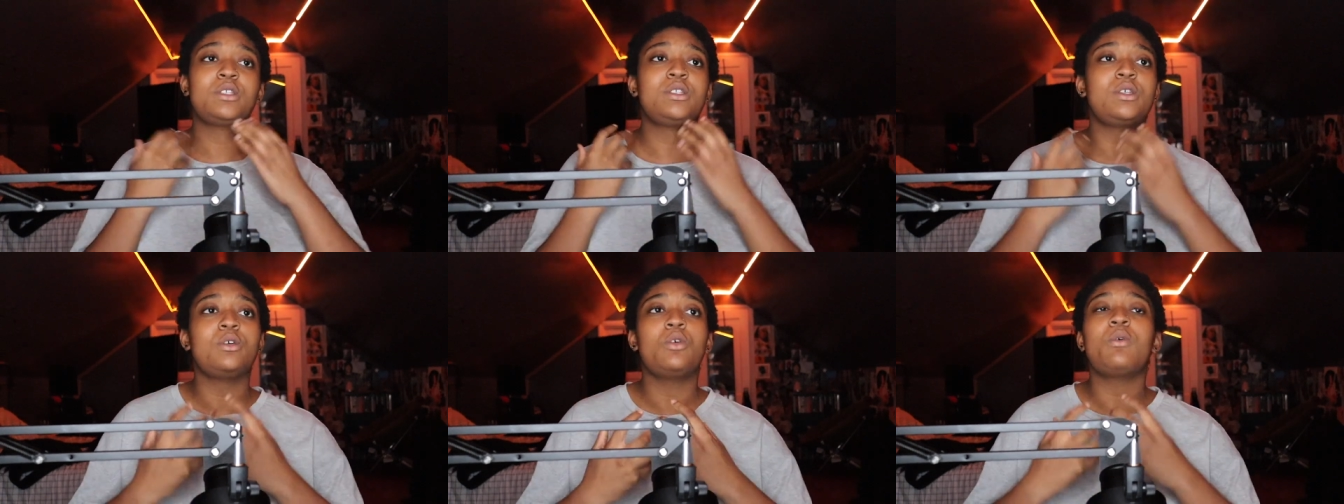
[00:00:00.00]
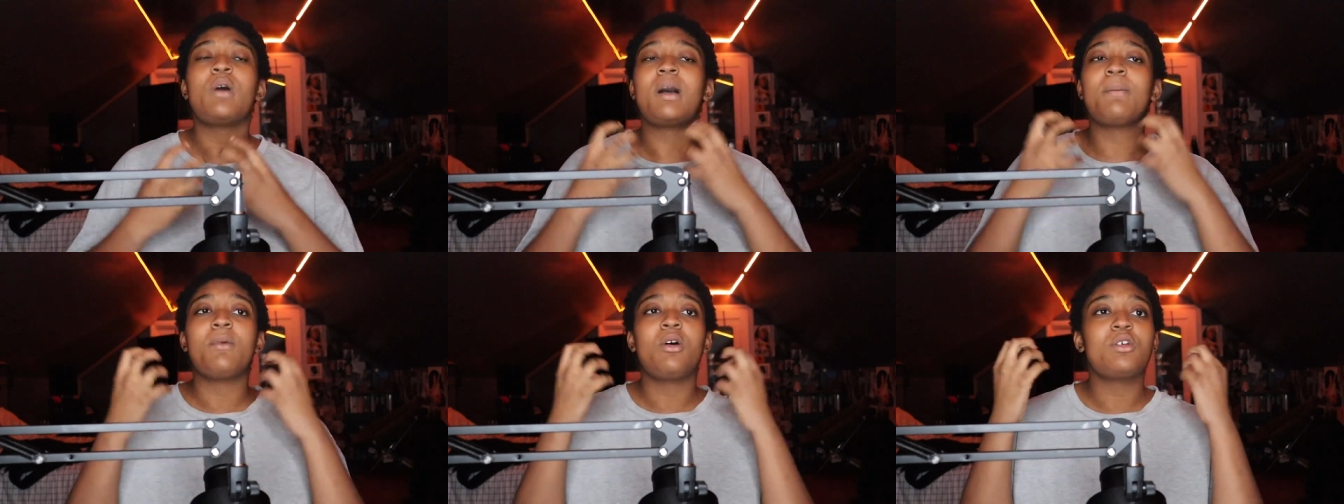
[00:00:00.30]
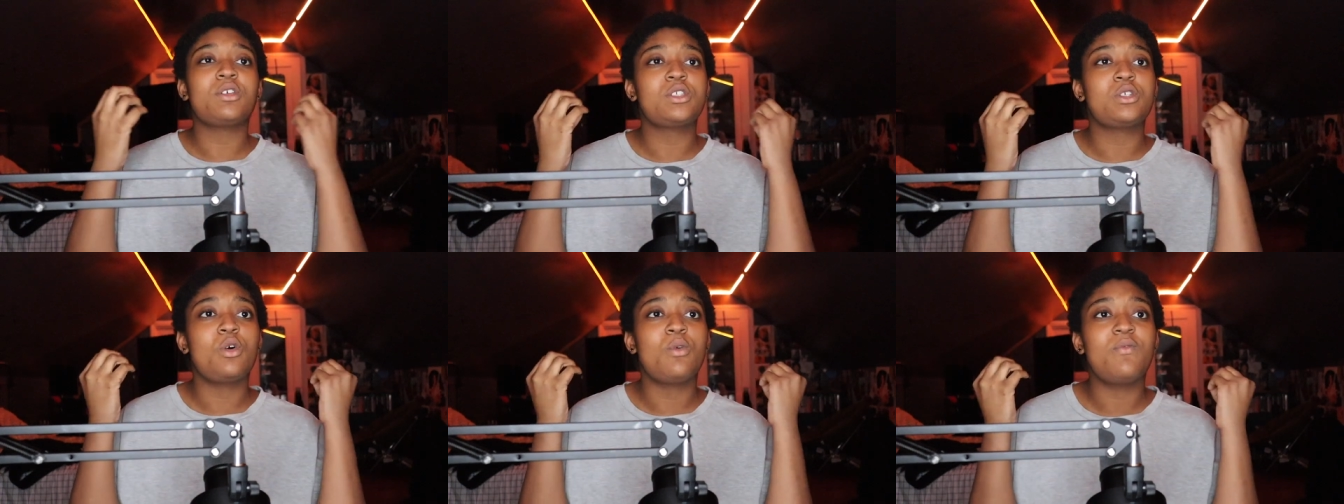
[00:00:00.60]
Two, I'm
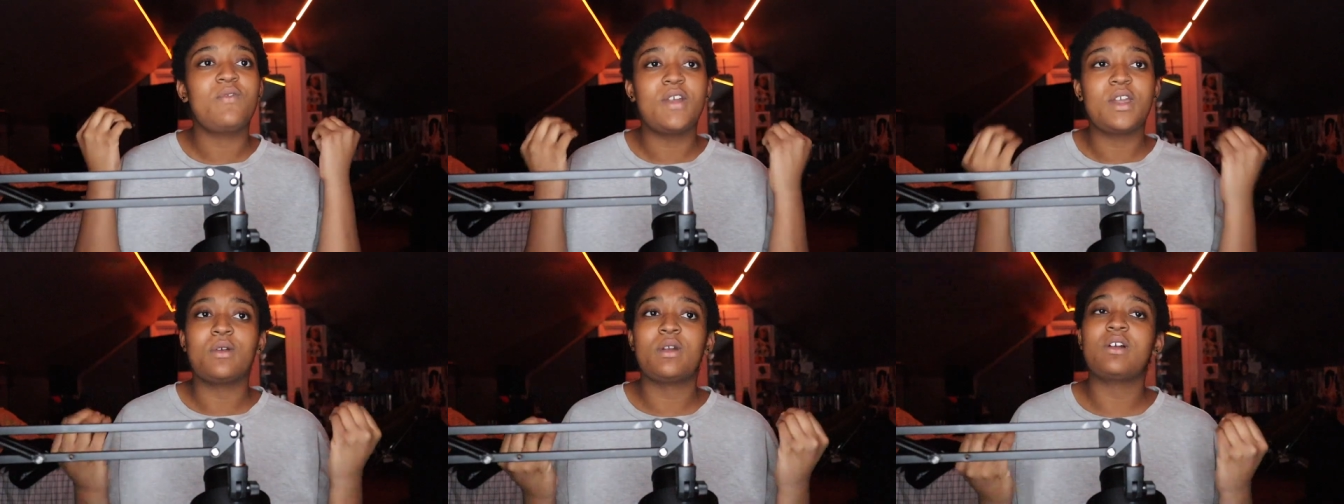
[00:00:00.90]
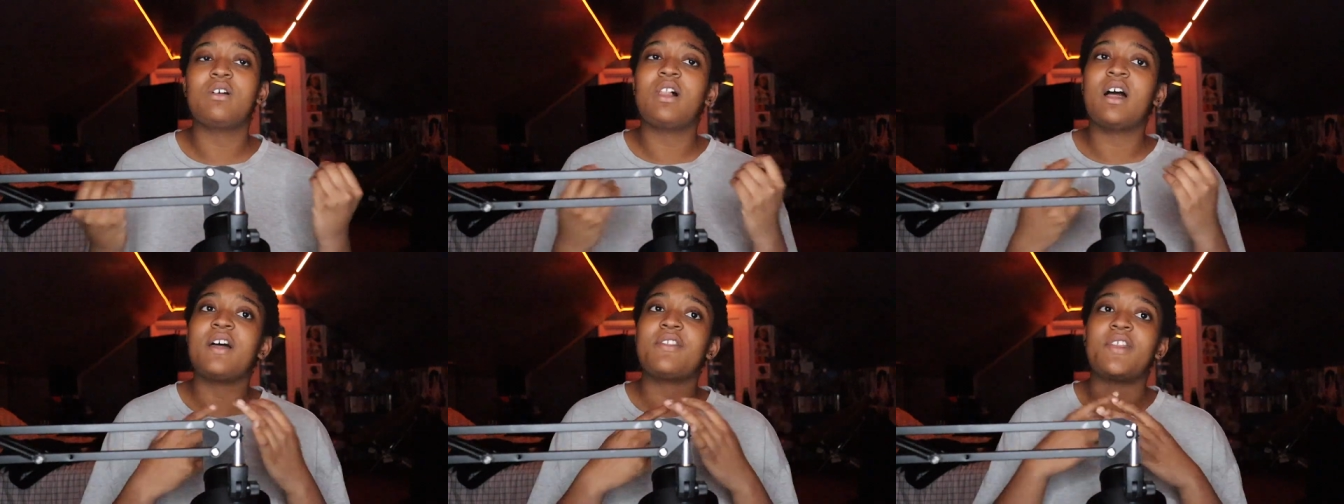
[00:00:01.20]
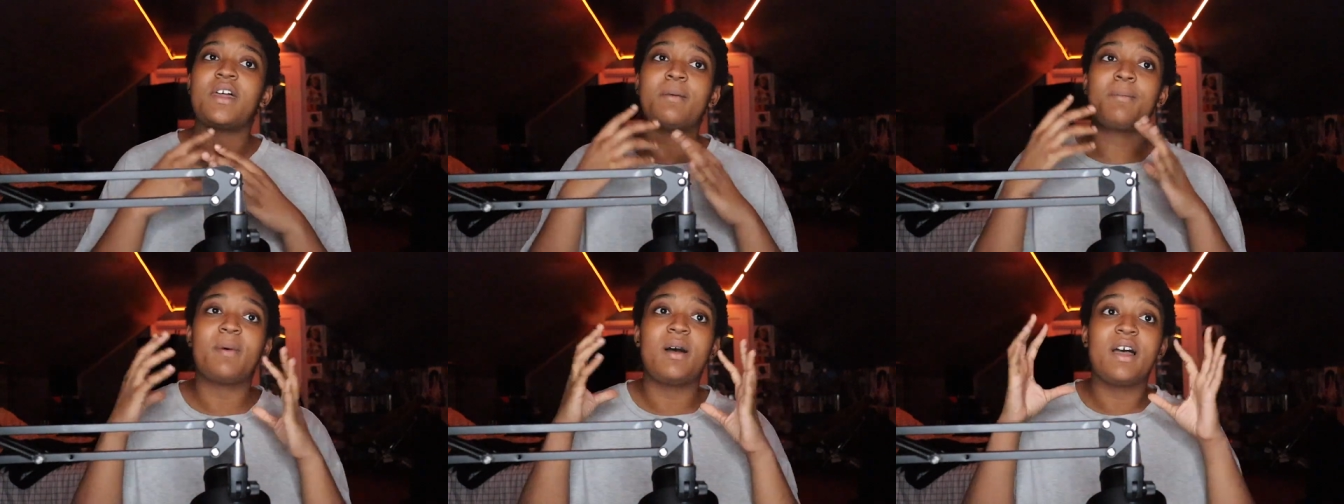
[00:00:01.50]
also very glad
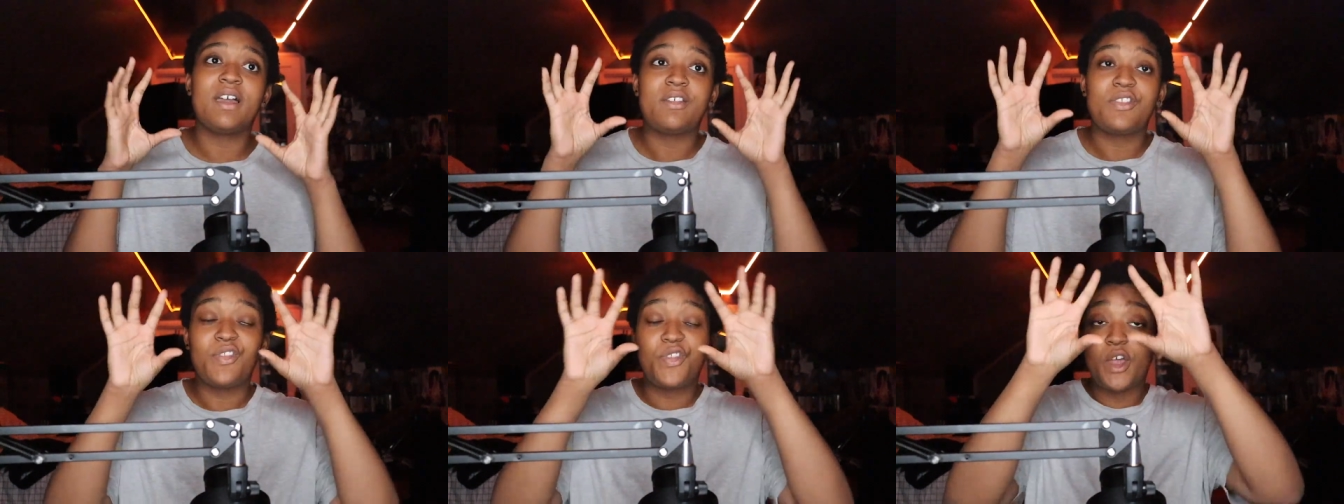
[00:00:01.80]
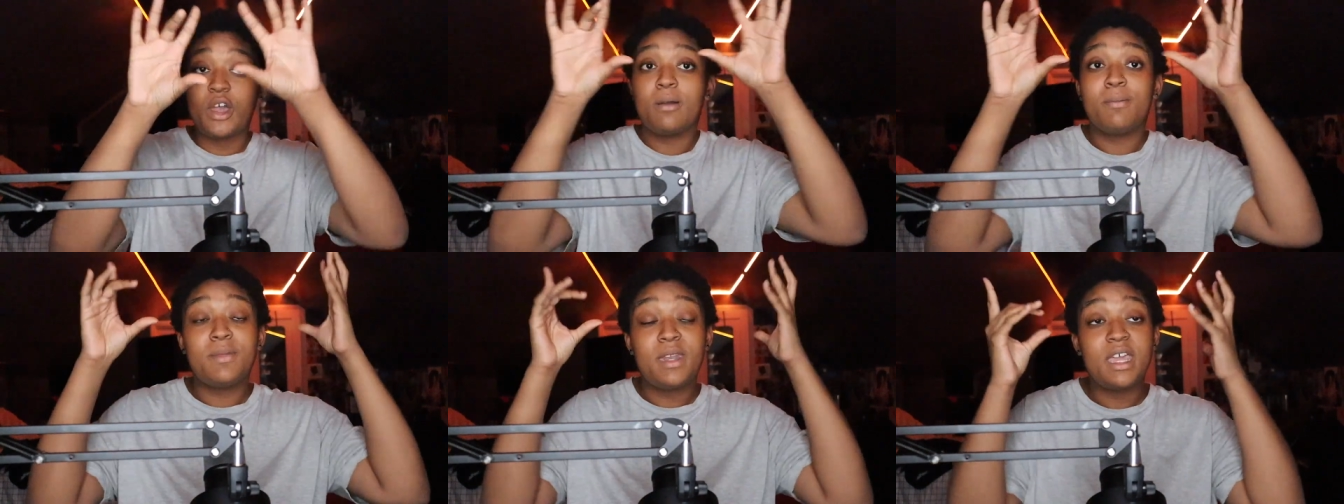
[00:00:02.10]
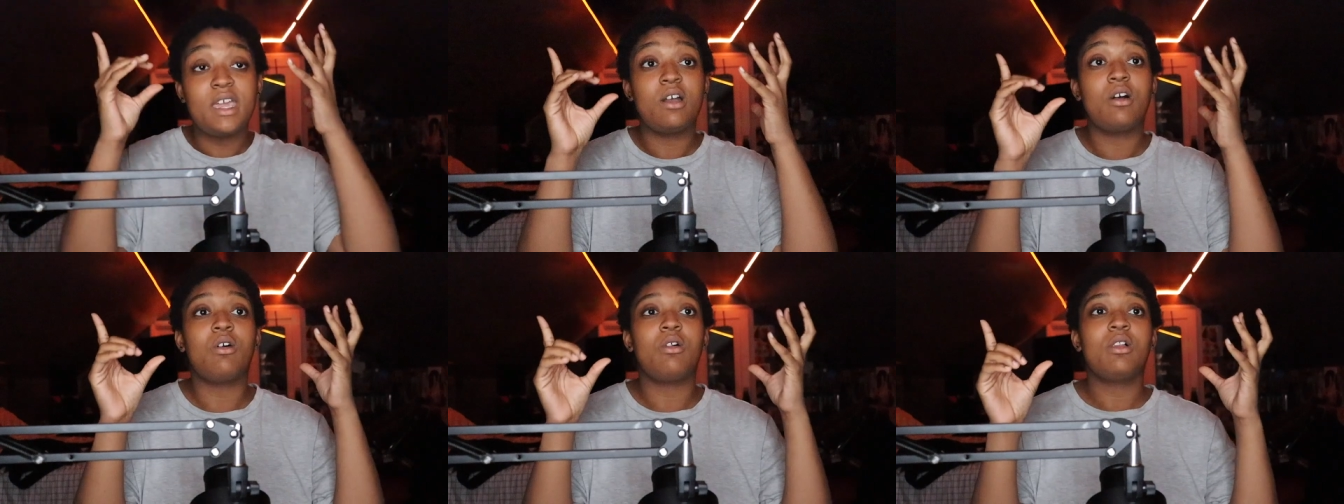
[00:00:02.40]
that my
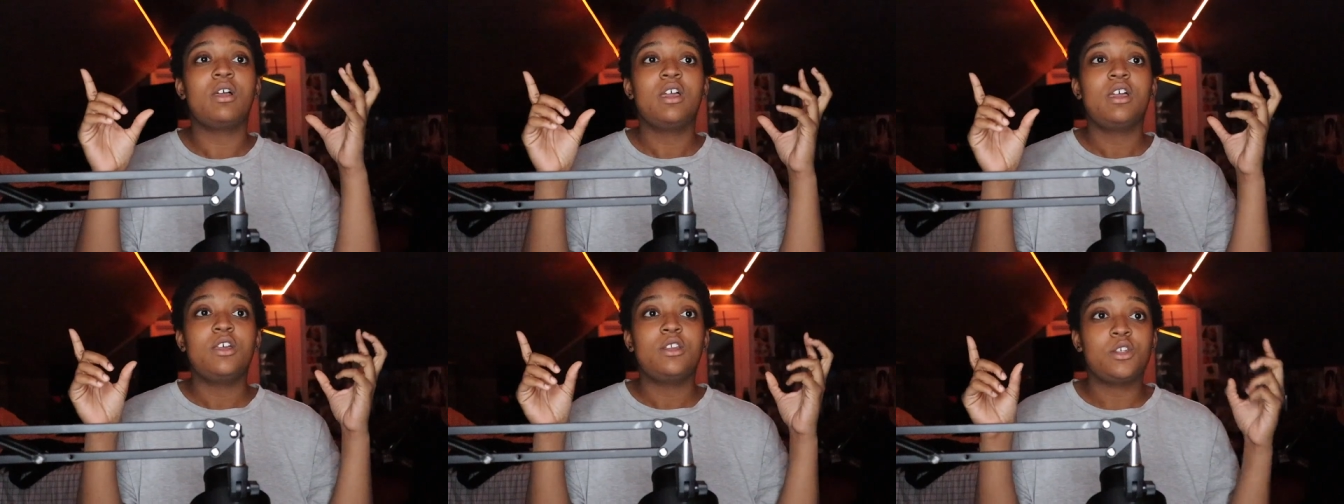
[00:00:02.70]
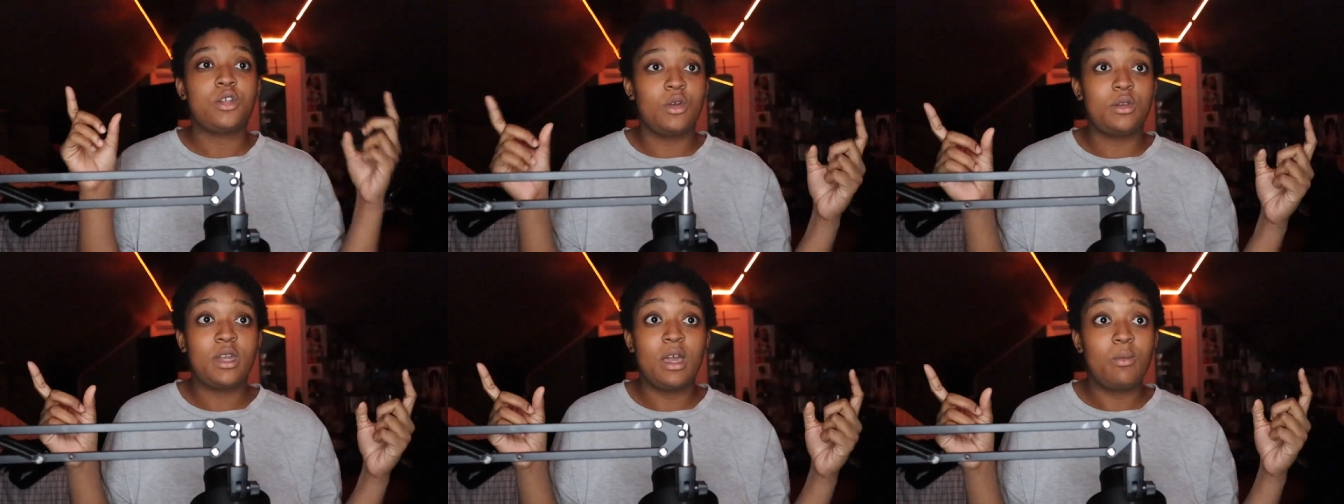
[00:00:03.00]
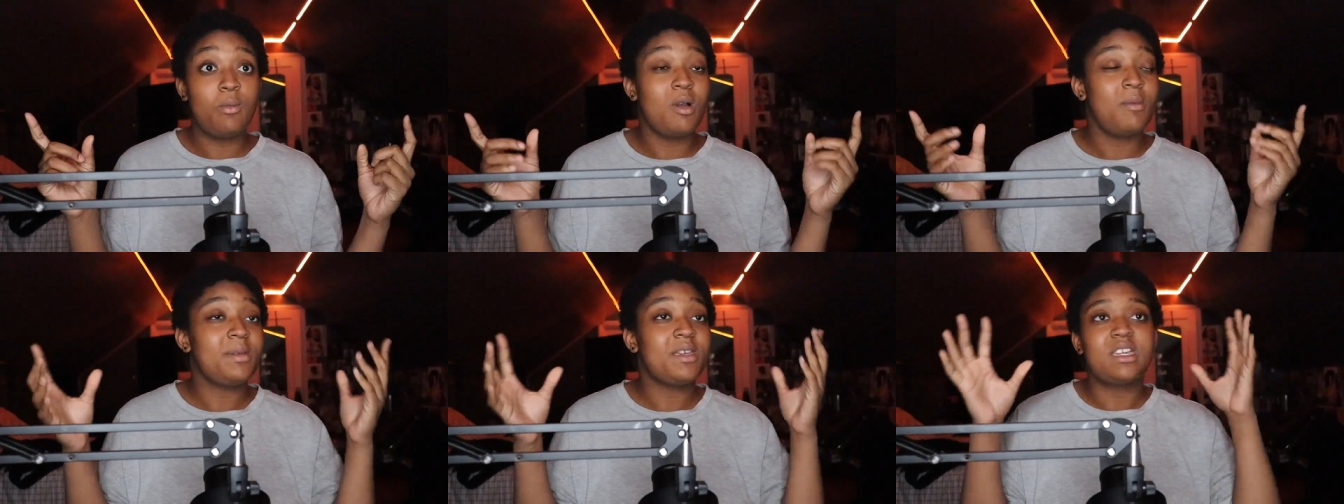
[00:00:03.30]
thumbnail turned out well,